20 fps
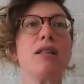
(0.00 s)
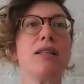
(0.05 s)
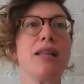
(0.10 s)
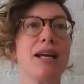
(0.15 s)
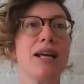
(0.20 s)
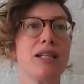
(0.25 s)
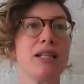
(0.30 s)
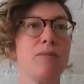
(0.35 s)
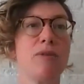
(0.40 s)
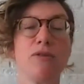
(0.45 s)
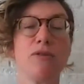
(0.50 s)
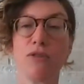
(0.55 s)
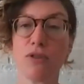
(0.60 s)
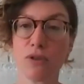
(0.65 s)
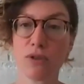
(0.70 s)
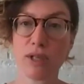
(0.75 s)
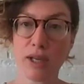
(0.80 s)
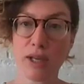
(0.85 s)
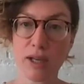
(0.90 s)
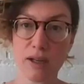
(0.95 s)
That to me
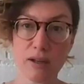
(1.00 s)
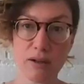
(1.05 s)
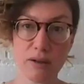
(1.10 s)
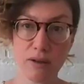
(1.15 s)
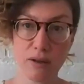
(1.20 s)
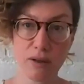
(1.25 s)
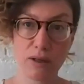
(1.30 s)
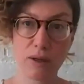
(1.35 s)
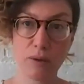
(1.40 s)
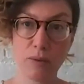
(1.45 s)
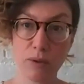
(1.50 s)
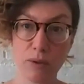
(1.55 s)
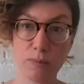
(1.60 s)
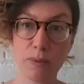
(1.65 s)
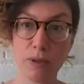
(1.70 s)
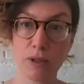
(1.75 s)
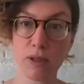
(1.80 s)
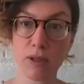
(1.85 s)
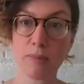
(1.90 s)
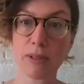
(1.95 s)
feels like it
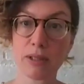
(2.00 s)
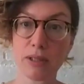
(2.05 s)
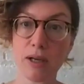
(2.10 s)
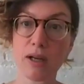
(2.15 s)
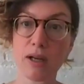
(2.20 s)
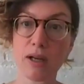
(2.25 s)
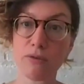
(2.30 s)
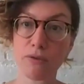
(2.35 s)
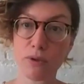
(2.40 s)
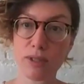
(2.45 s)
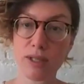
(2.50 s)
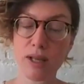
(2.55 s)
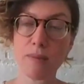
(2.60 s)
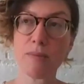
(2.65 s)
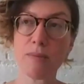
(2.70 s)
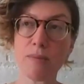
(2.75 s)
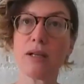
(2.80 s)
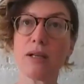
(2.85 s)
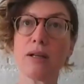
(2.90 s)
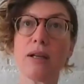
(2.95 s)
would build up a ton of
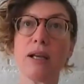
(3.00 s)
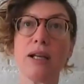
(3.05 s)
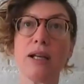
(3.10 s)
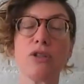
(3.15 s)
resentment.